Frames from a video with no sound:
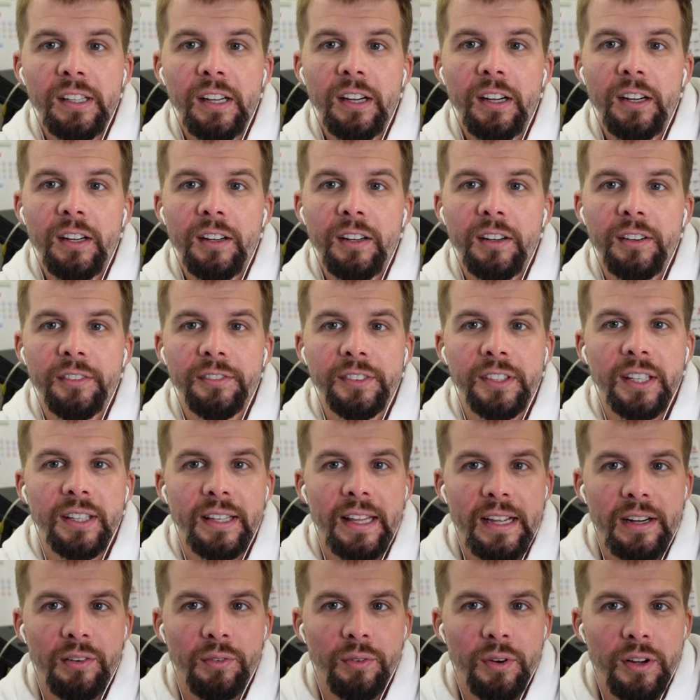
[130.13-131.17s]
of
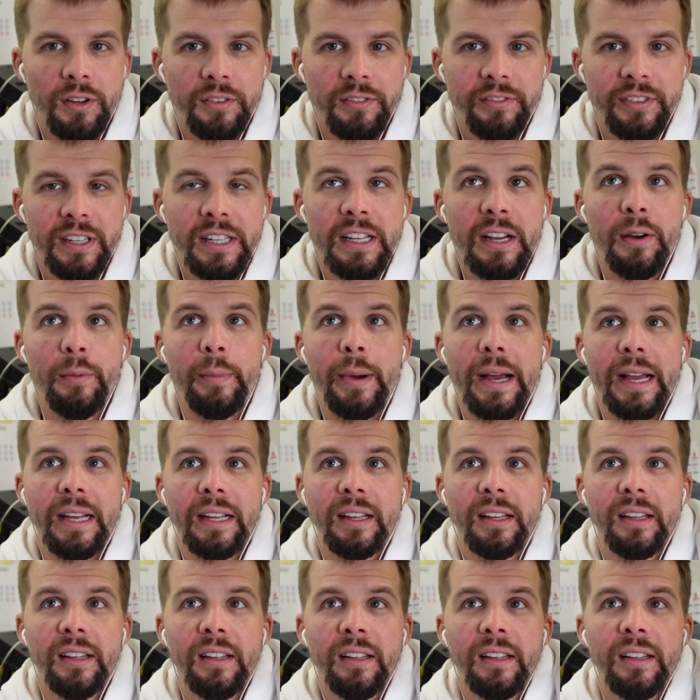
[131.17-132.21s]
the Rode video
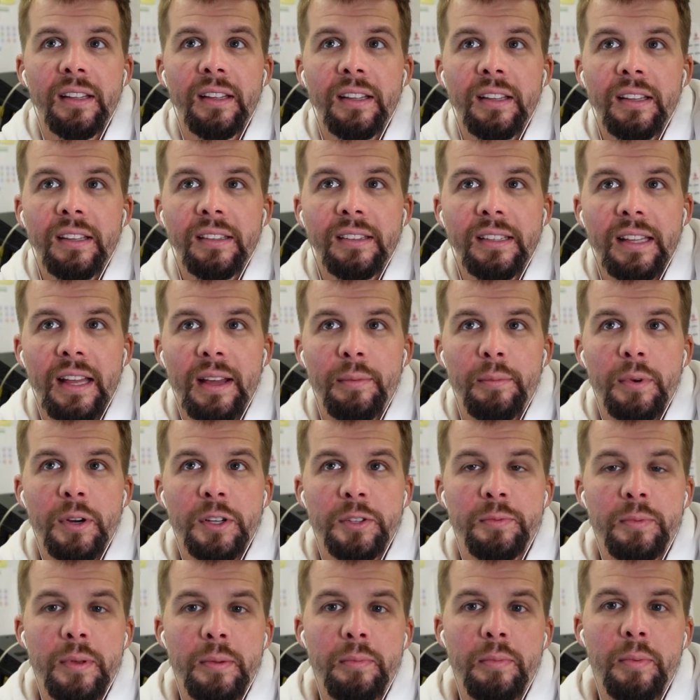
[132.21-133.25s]
mic that
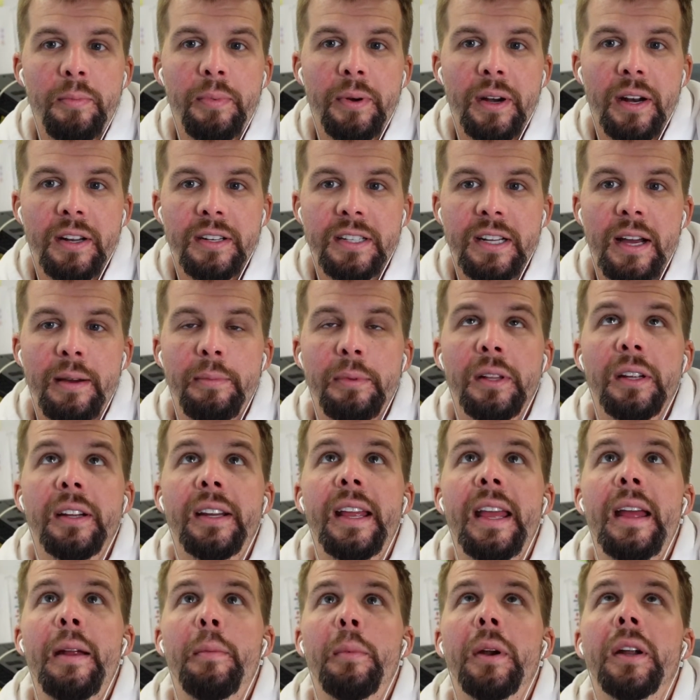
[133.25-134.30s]
most people put on top of their
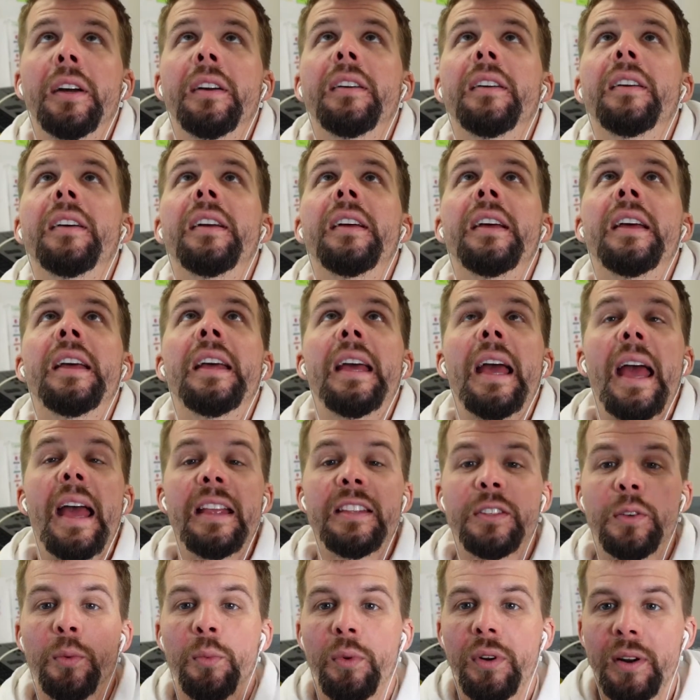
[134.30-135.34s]
camera.
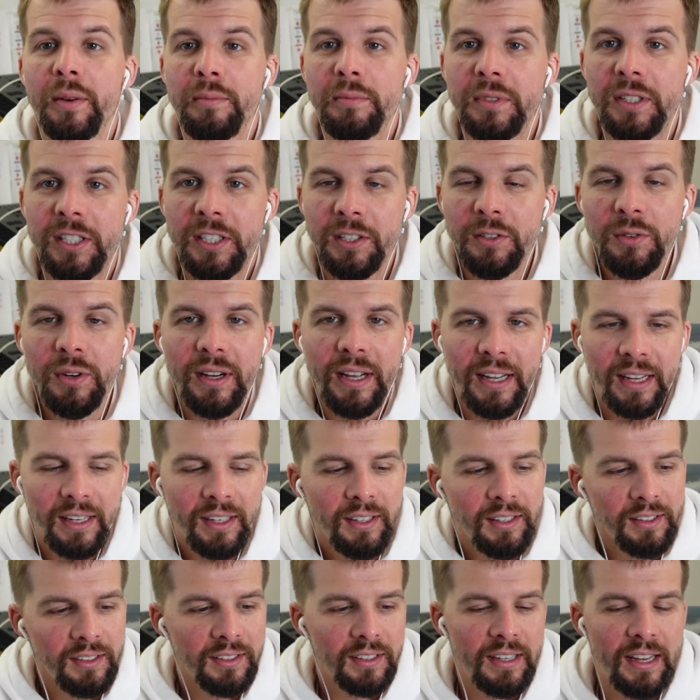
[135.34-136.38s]
And so what I'm
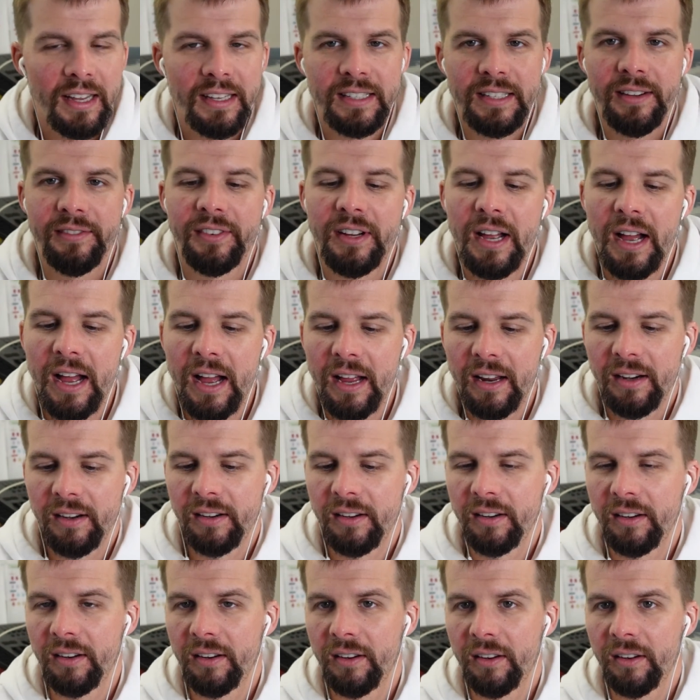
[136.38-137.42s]
doing is I've got
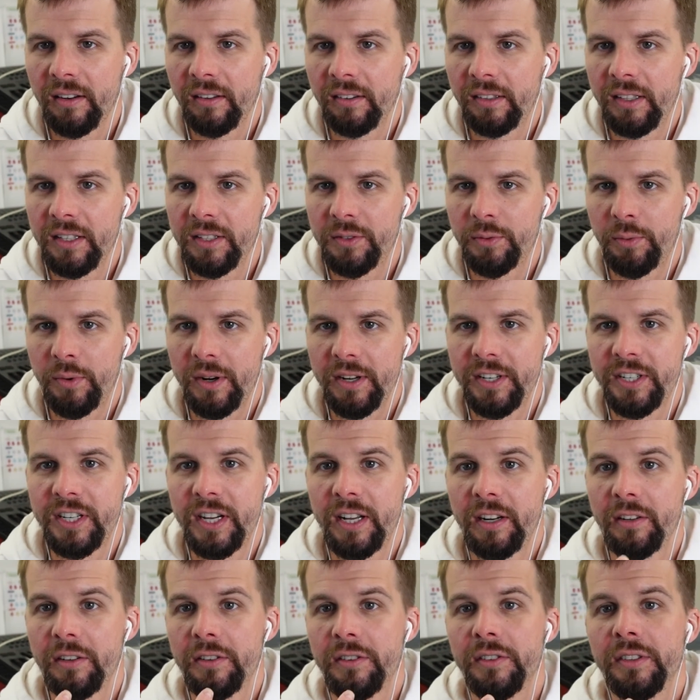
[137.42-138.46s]
this one
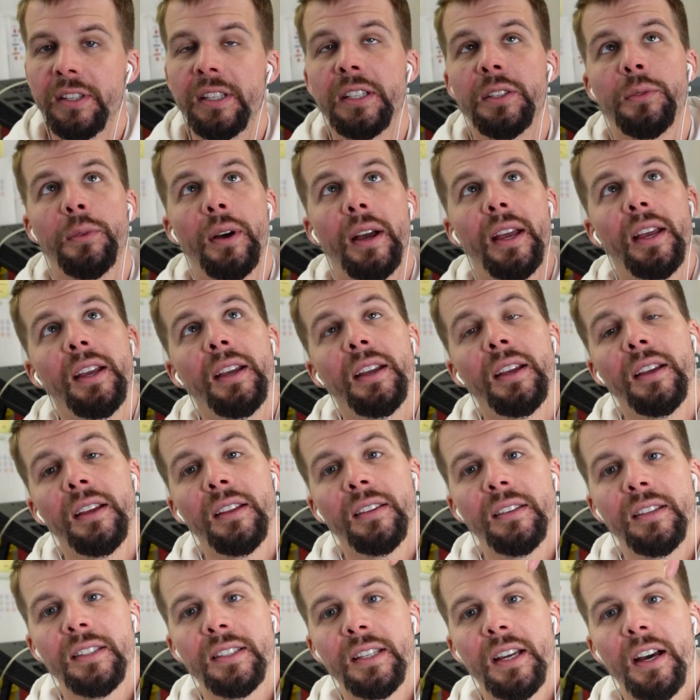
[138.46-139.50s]
channel going this way,
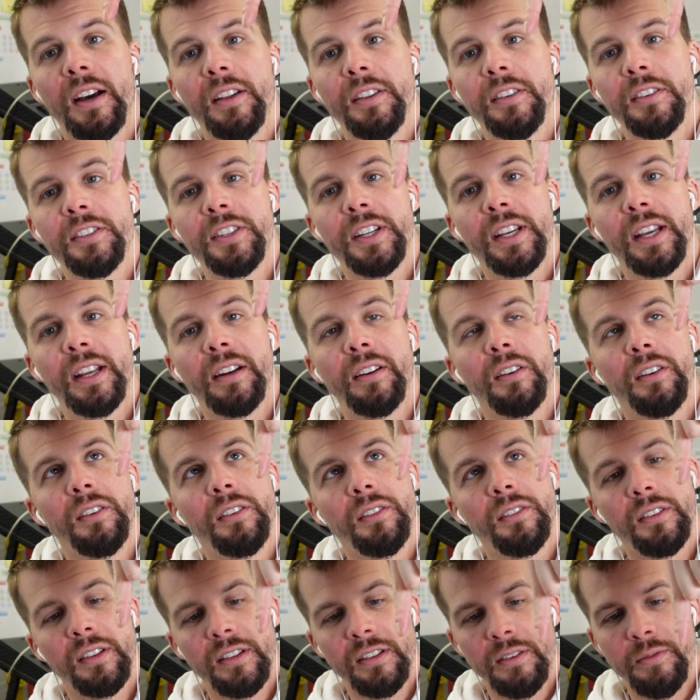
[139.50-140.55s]
this other channel,
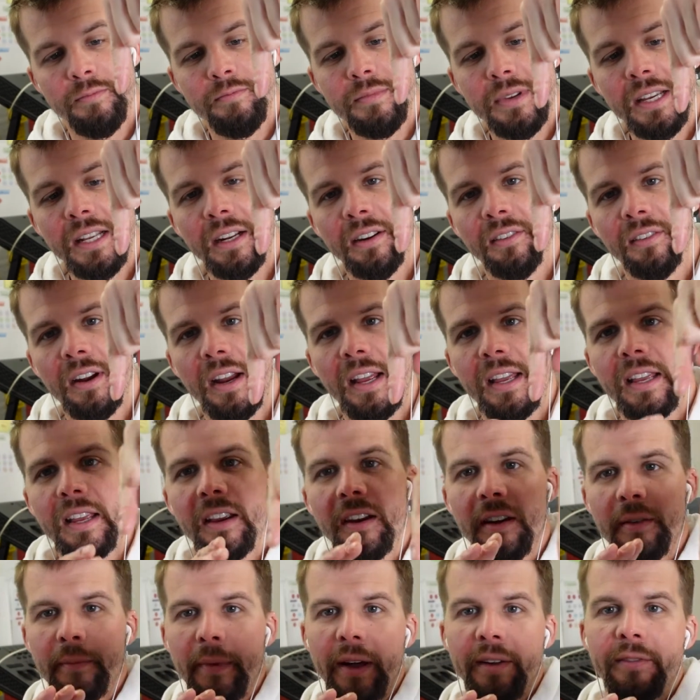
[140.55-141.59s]
and they're meeting right
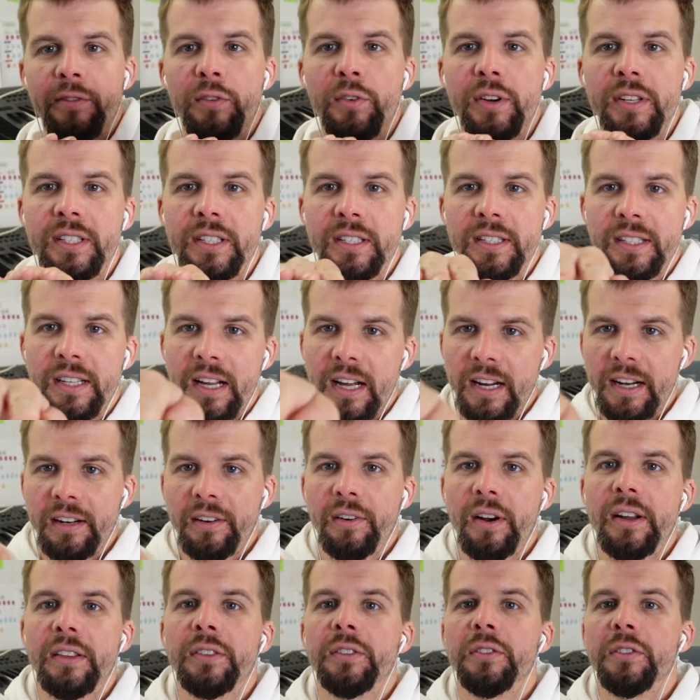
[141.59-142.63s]
here, and my voice is cutting
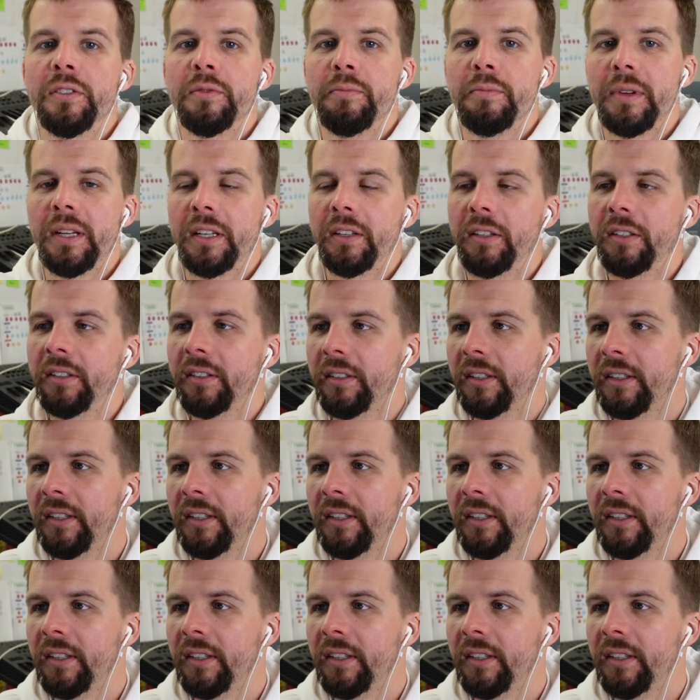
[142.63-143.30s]
right through the middle.